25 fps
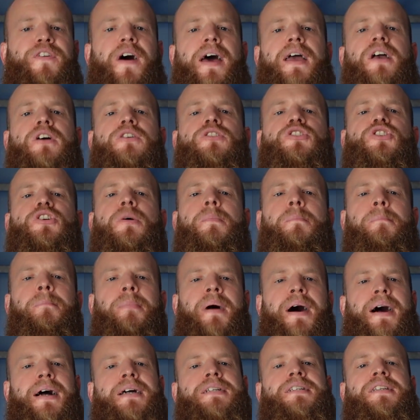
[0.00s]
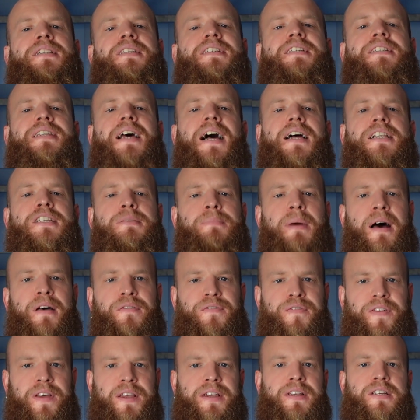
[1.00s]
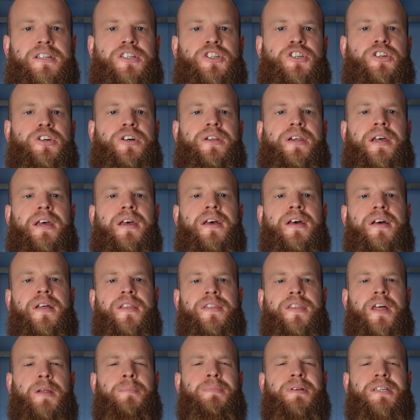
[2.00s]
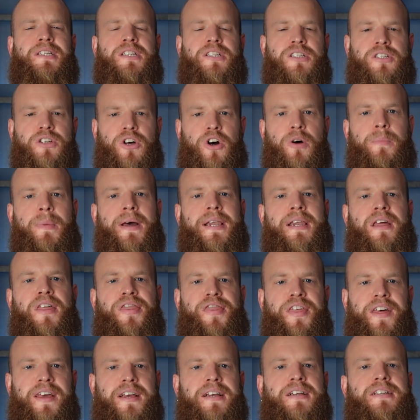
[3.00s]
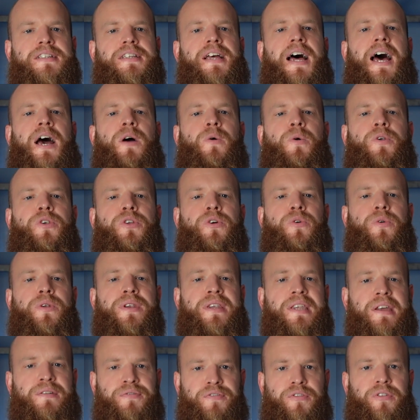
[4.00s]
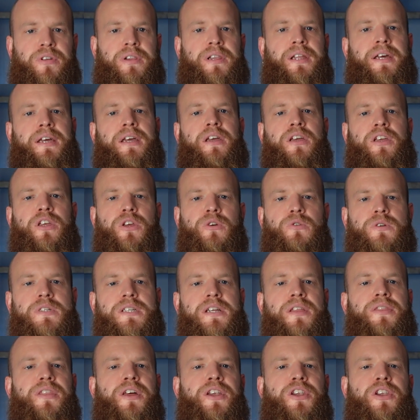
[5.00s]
I could jump back to the start of my fitness journey, there'd be so many things that I would do differently using the